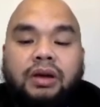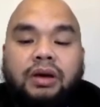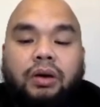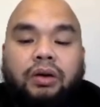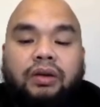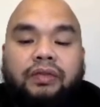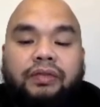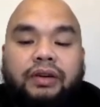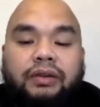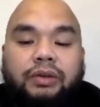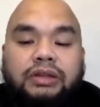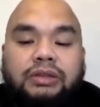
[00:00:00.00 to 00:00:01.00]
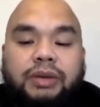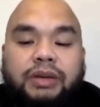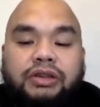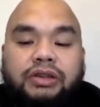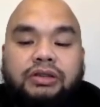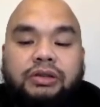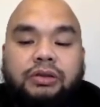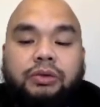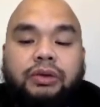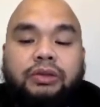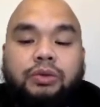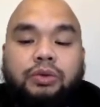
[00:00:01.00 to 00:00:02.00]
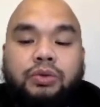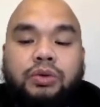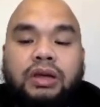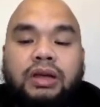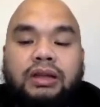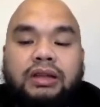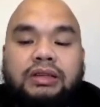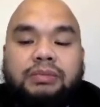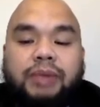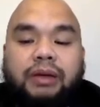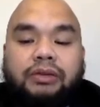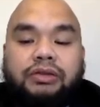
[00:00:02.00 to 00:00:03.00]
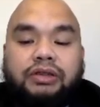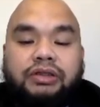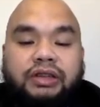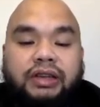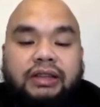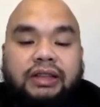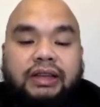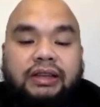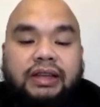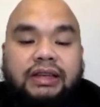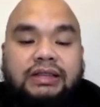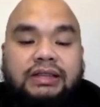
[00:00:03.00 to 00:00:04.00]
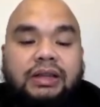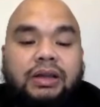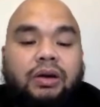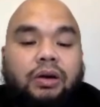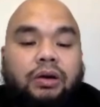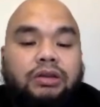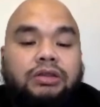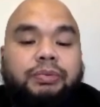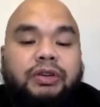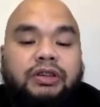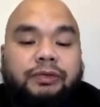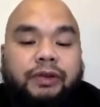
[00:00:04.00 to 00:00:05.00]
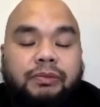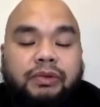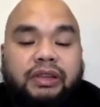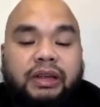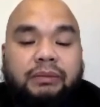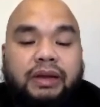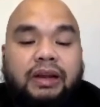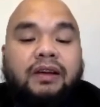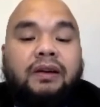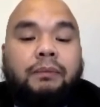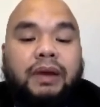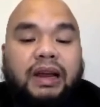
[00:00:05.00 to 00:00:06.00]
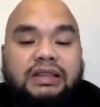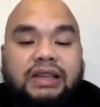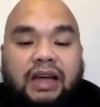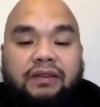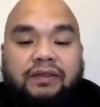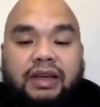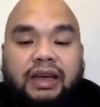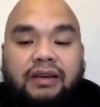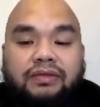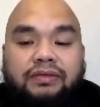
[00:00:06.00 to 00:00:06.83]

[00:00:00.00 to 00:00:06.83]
or refer to a specialist who can do these microsurgical techniques or for sperm retrieval plus IVF.